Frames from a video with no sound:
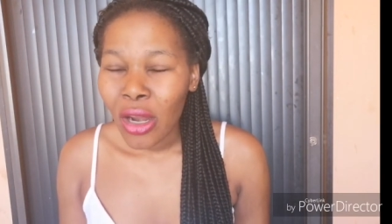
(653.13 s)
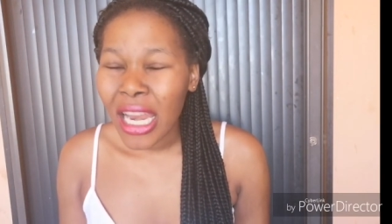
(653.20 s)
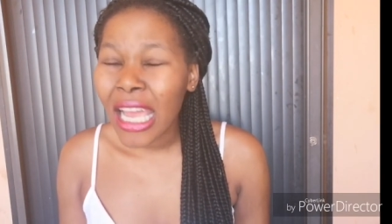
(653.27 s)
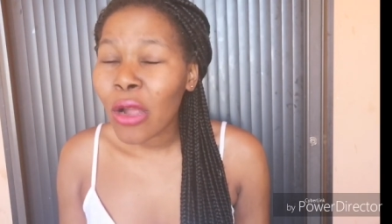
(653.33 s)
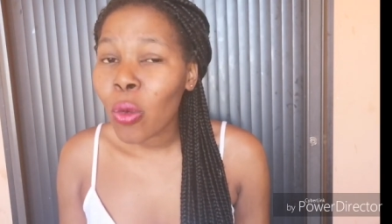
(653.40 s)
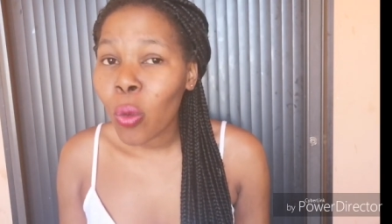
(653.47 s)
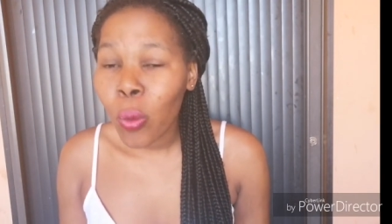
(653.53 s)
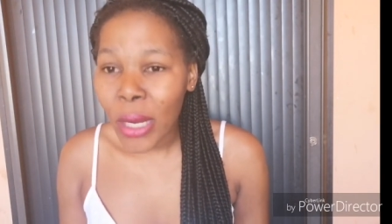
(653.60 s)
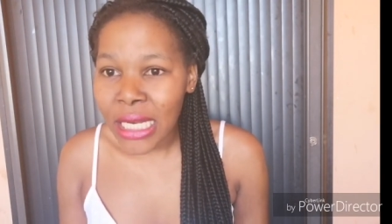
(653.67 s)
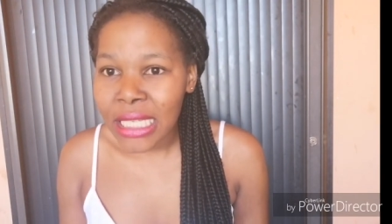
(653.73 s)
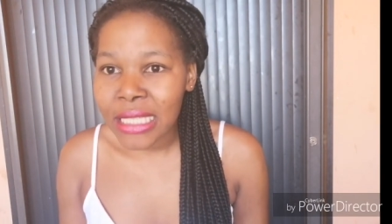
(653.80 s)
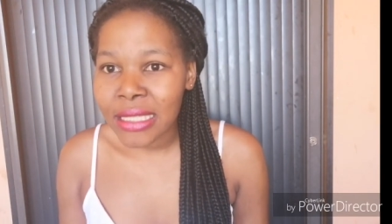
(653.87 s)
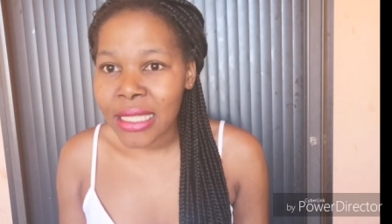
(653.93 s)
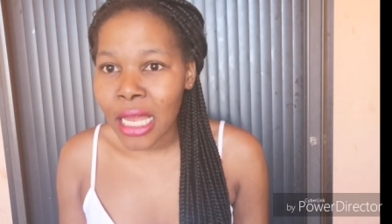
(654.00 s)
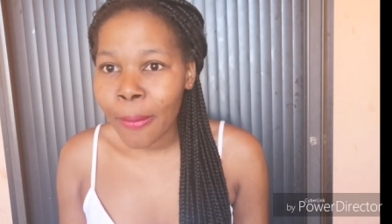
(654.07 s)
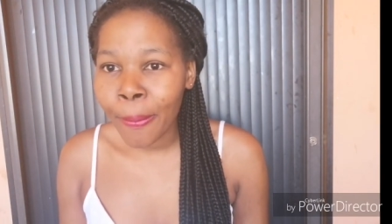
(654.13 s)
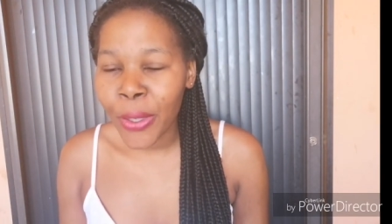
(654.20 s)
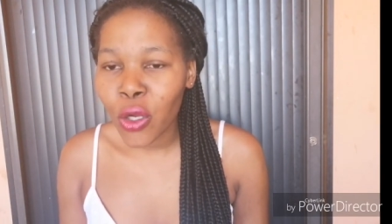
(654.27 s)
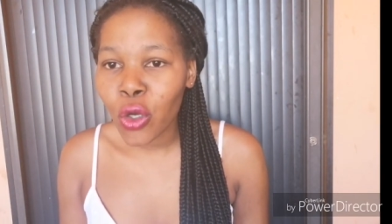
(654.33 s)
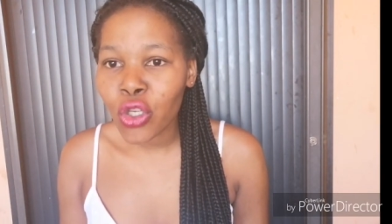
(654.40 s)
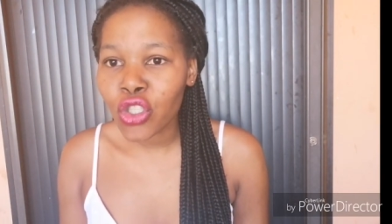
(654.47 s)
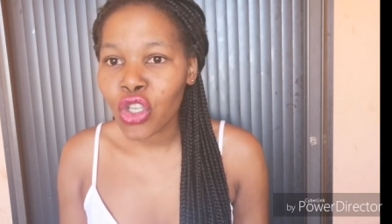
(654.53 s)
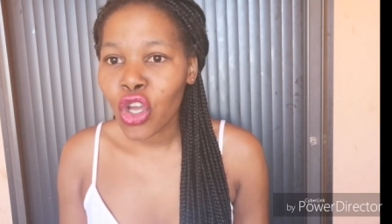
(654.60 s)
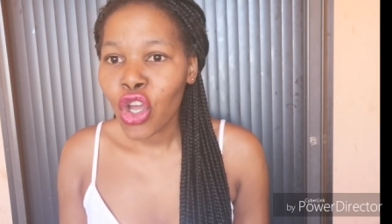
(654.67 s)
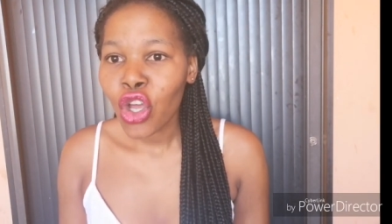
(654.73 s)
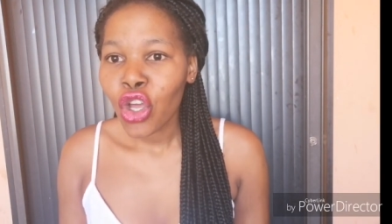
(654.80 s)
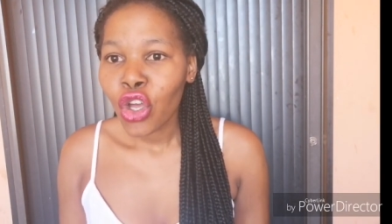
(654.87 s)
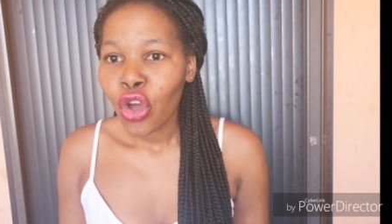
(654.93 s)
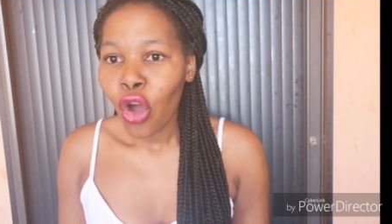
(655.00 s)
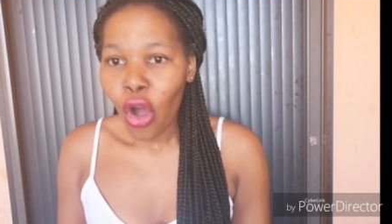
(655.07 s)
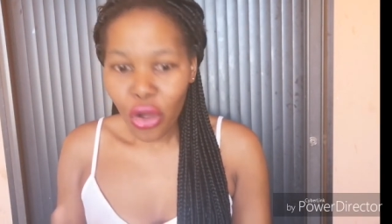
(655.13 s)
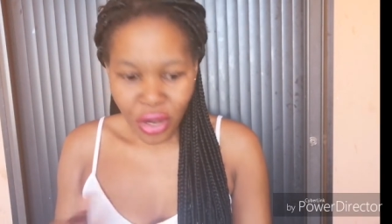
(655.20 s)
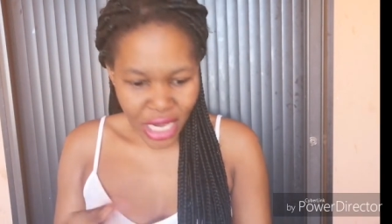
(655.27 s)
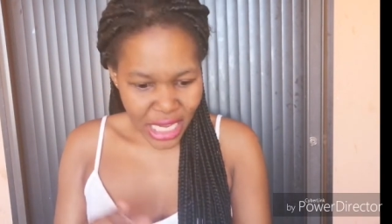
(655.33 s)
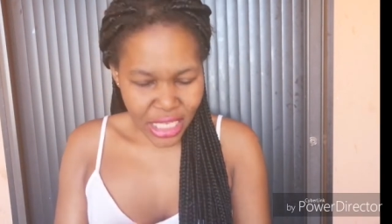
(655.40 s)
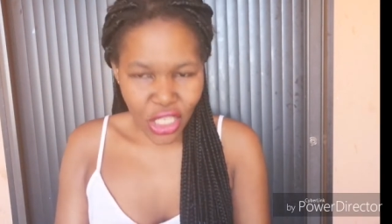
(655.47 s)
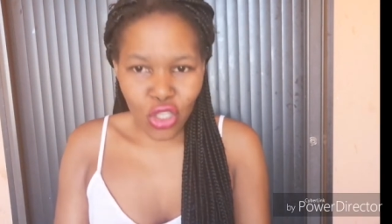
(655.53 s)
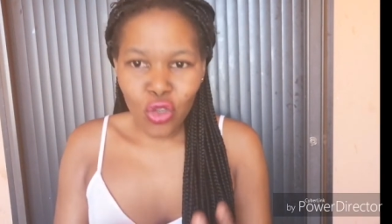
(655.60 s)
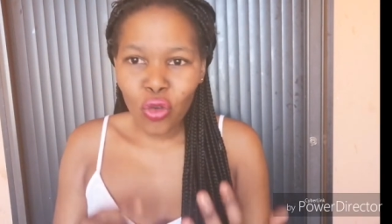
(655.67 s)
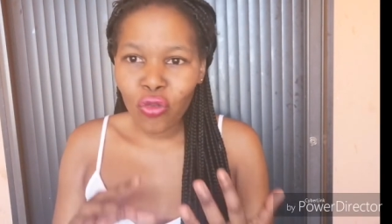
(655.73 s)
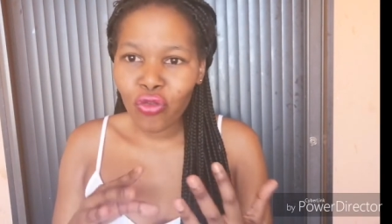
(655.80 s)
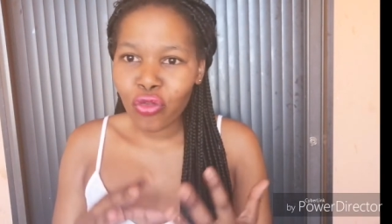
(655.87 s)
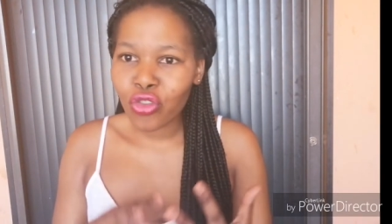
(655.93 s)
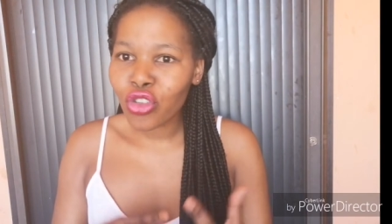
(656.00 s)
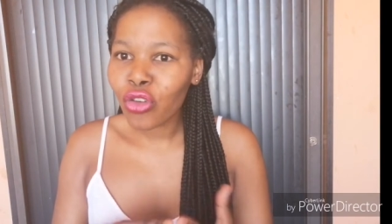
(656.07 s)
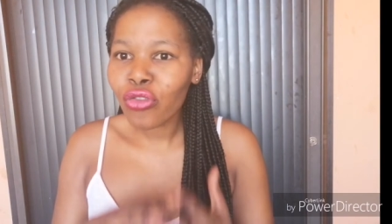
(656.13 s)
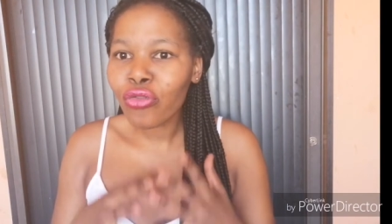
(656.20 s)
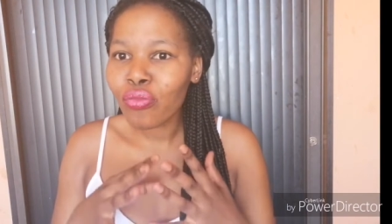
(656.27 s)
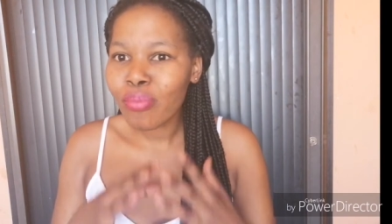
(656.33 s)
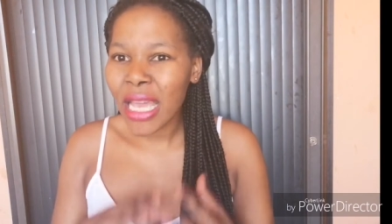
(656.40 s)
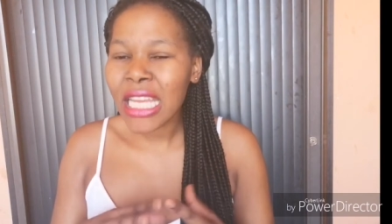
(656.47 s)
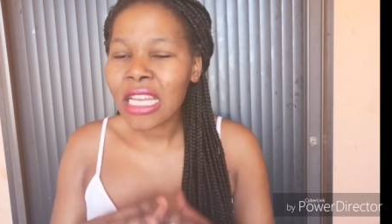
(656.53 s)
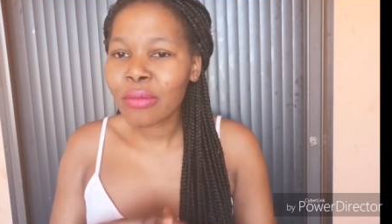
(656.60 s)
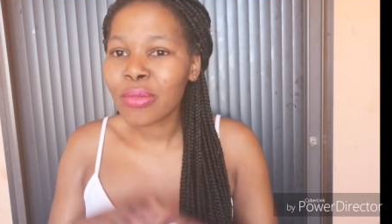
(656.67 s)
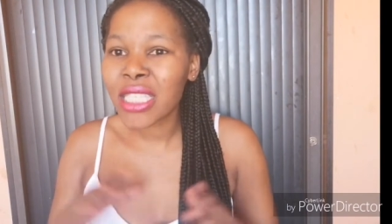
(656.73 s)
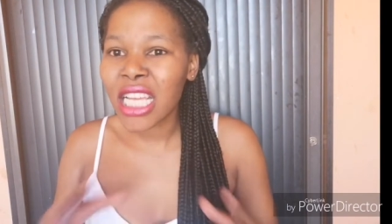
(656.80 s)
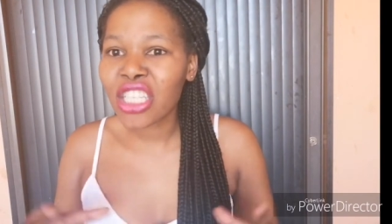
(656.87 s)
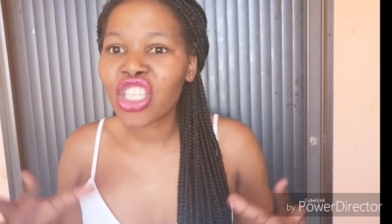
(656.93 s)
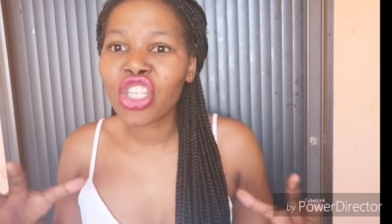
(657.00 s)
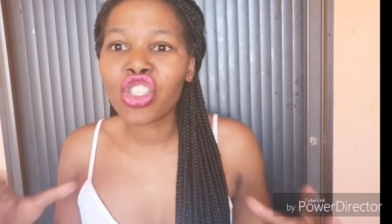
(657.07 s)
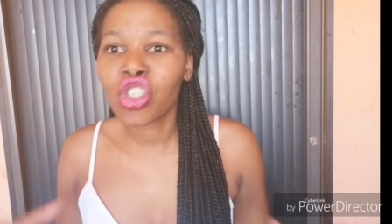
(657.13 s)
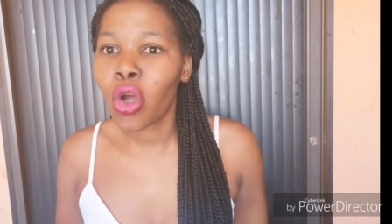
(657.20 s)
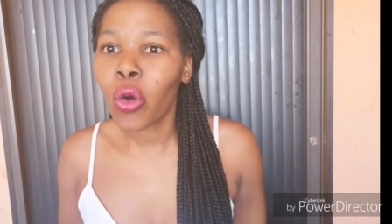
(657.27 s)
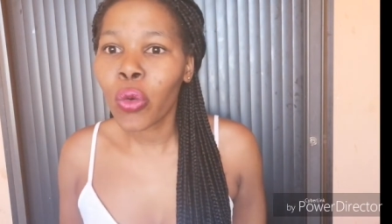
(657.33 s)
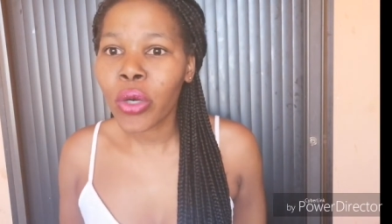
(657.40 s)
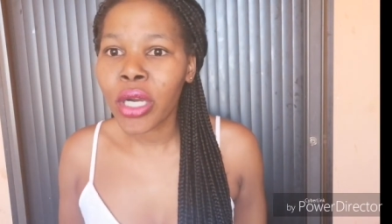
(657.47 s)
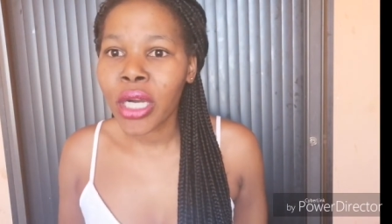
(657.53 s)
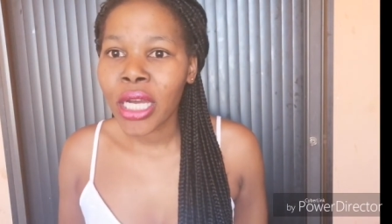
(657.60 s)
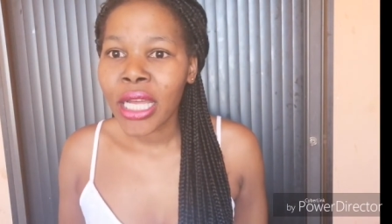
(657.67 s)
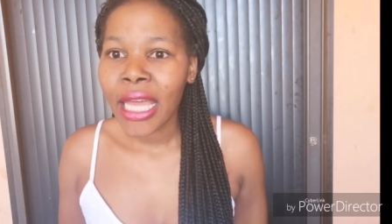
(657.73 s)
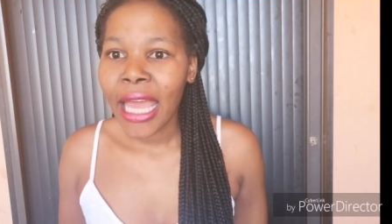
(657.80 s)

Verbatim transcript: like what is that because already you've you've made him such a joke